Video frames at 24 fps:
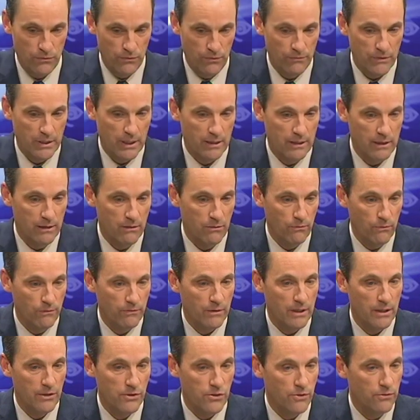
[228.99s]
We've got to we've
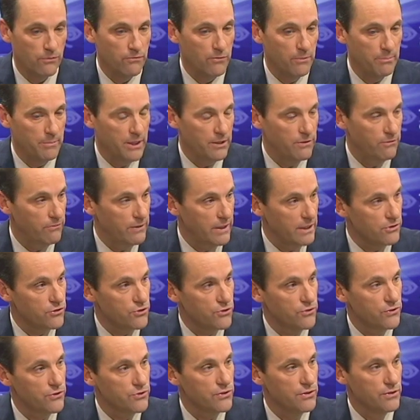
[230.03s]
got to do it for
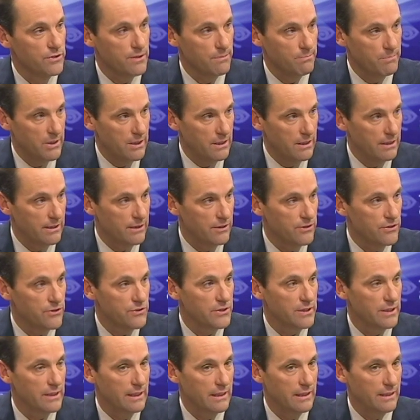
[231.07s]
manufacturers and
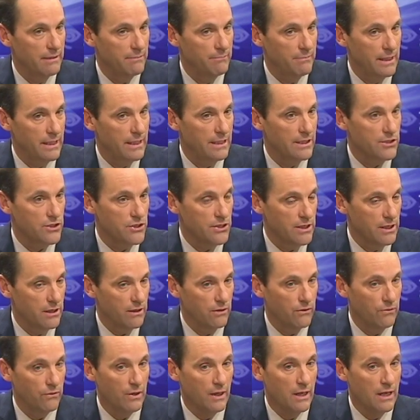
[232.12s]
suppliers and make it
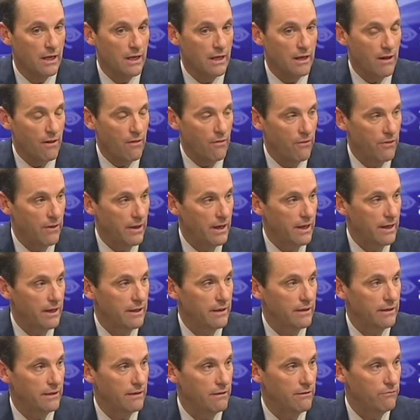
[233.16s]
so
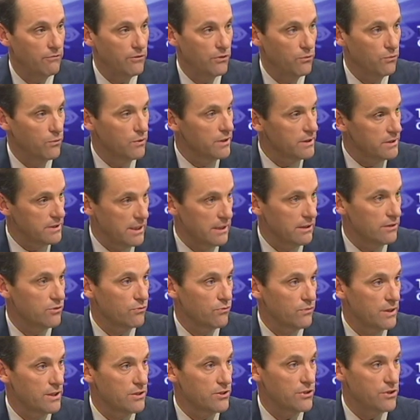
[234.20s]
that if you want to take the
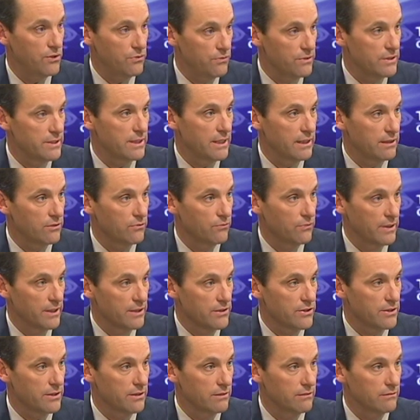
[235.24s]
risk, you can take the
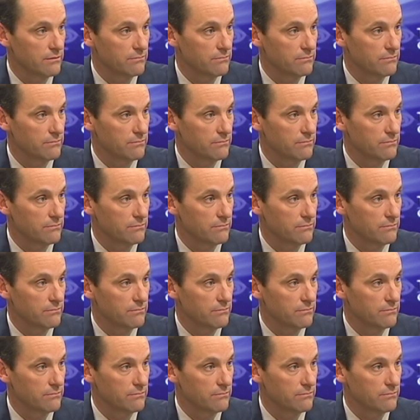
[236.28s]
risk.